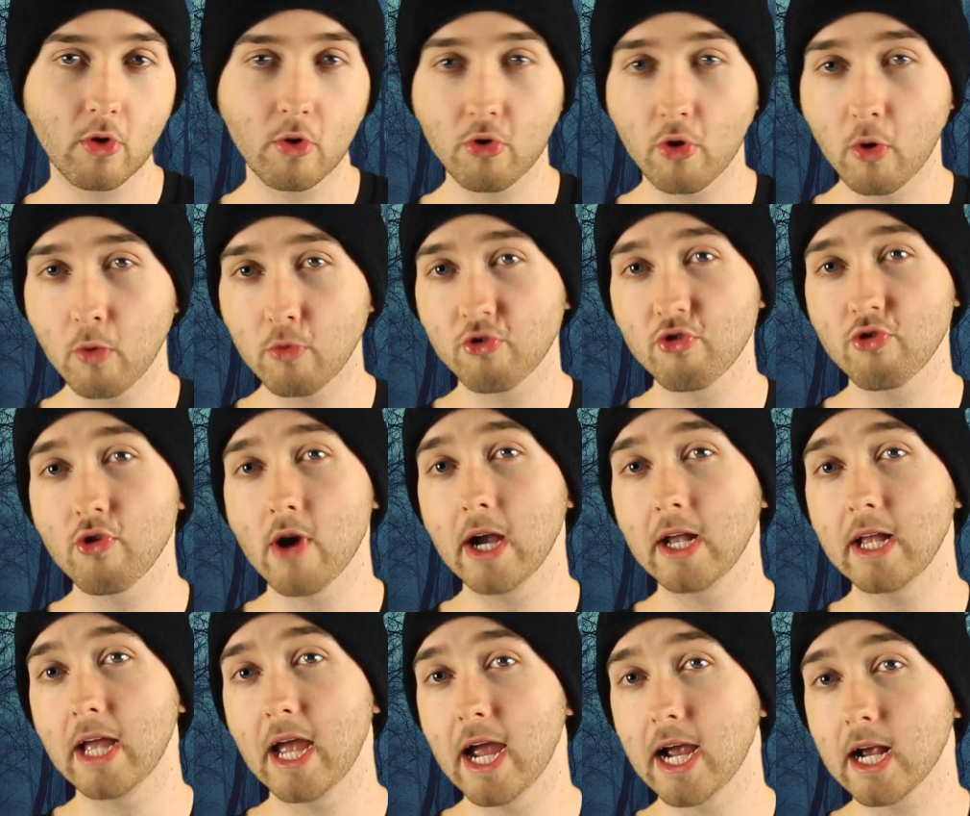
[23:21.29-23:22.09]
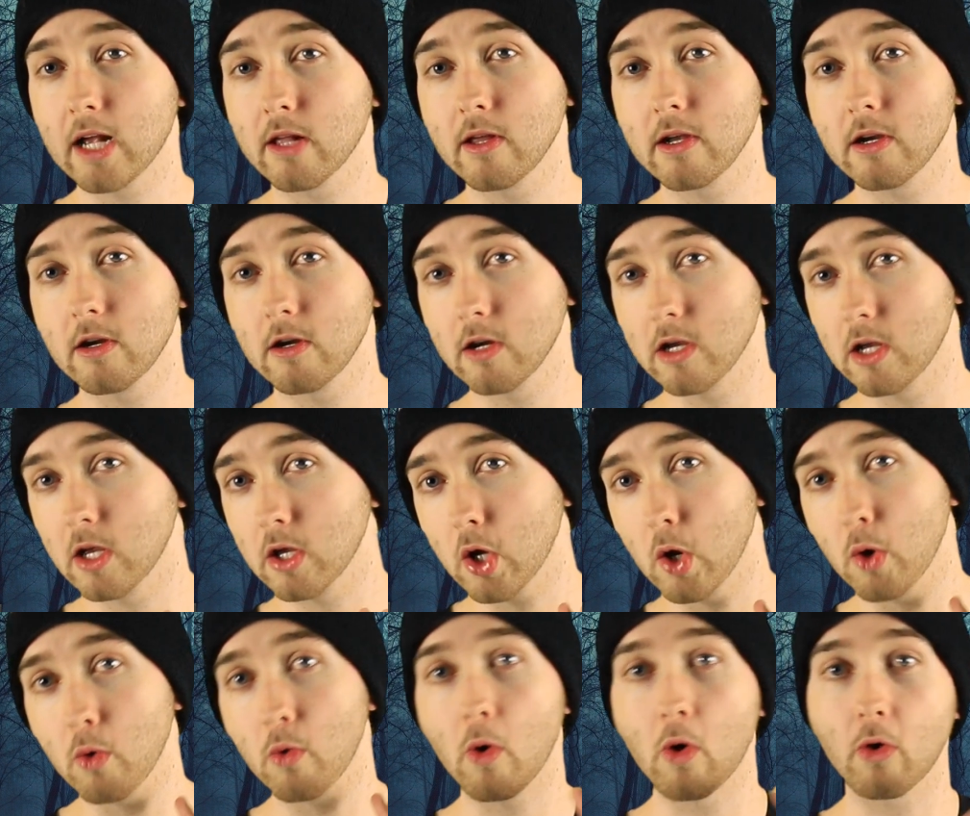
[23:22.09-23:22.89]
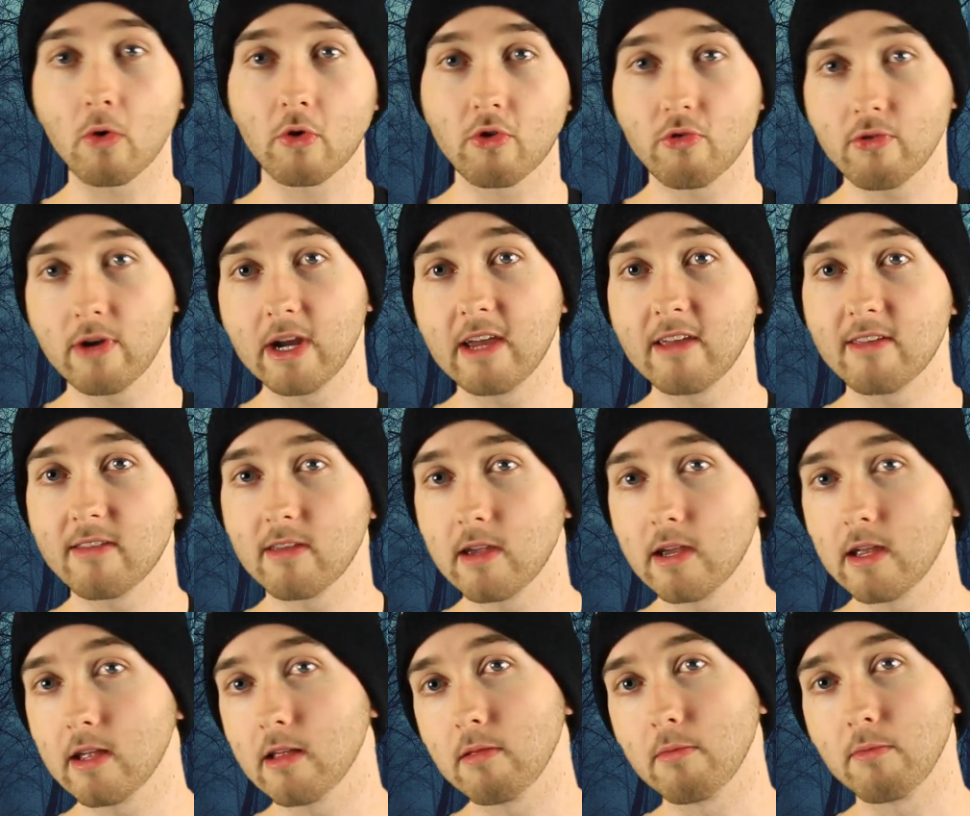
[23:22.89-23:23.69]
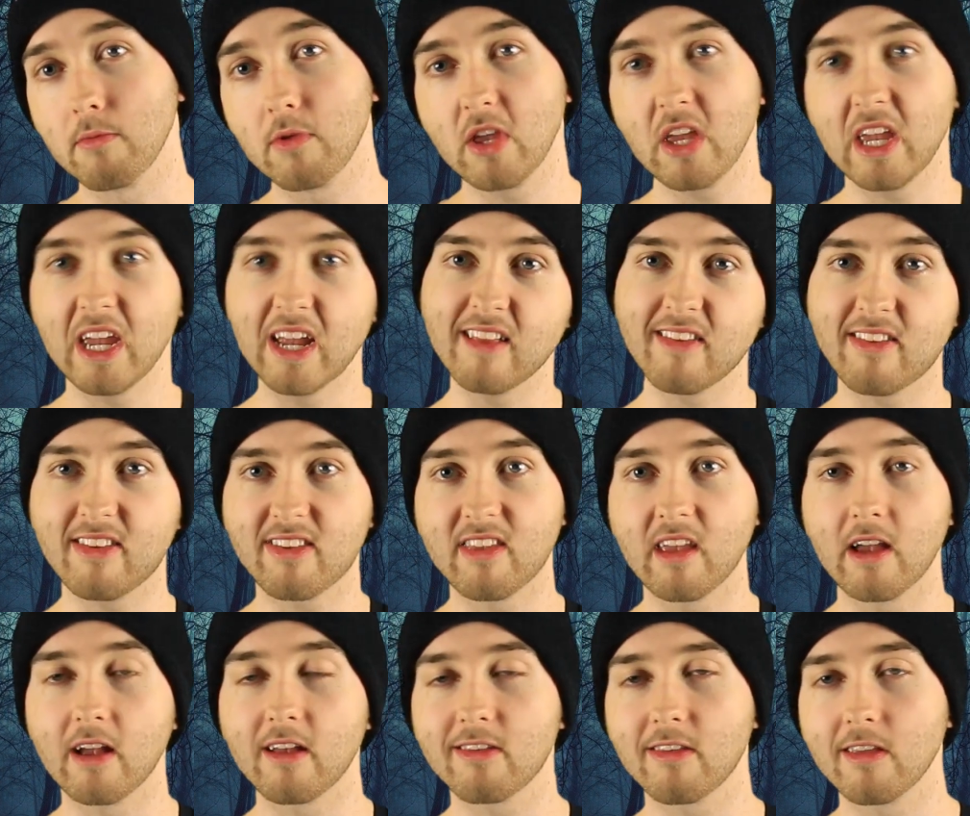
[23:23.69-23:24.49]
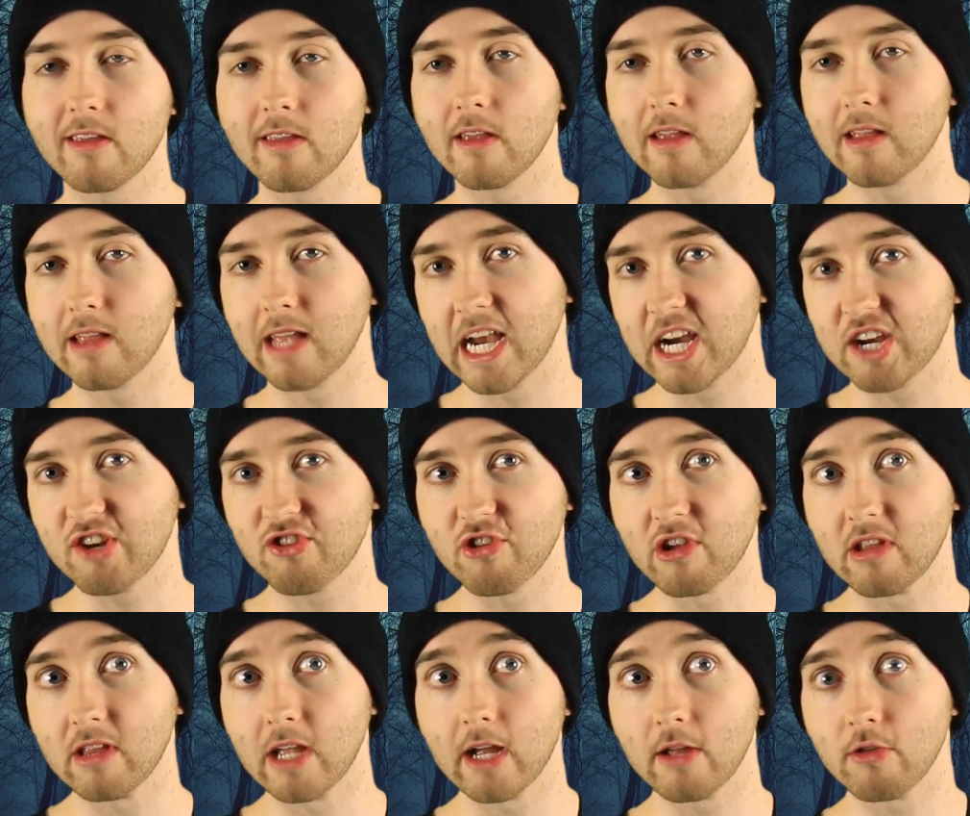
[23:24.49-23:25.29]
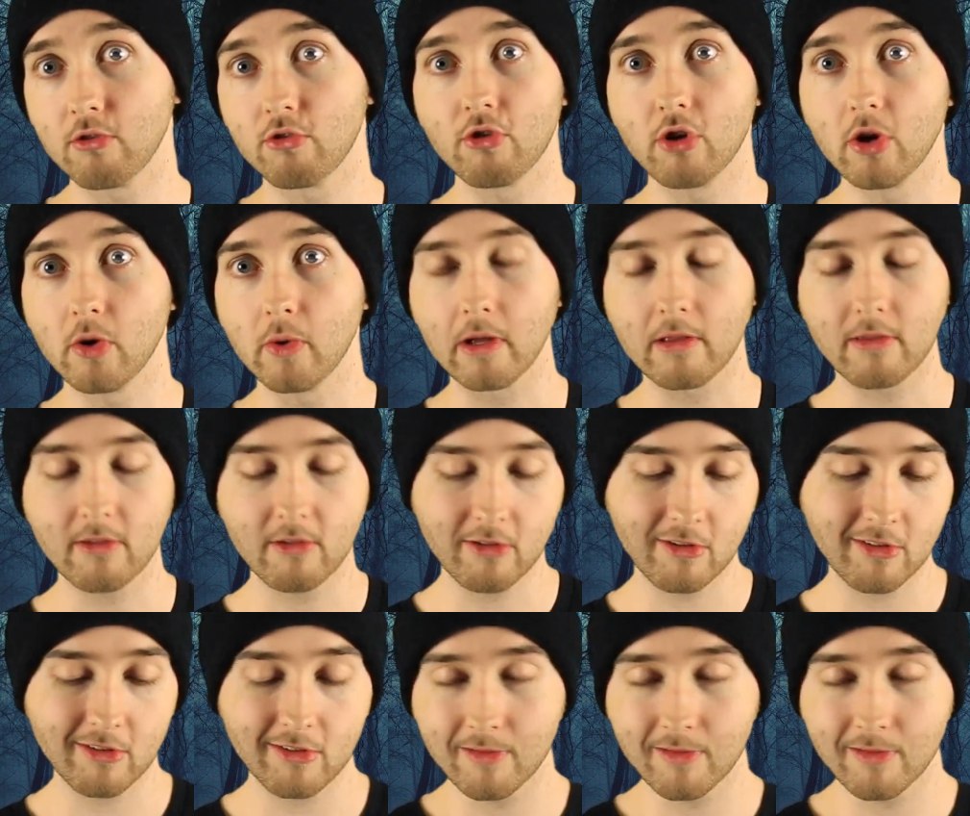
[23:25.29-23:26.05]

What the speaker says: Don't try to act like you're going to go all crazy and incest and then actually not do it.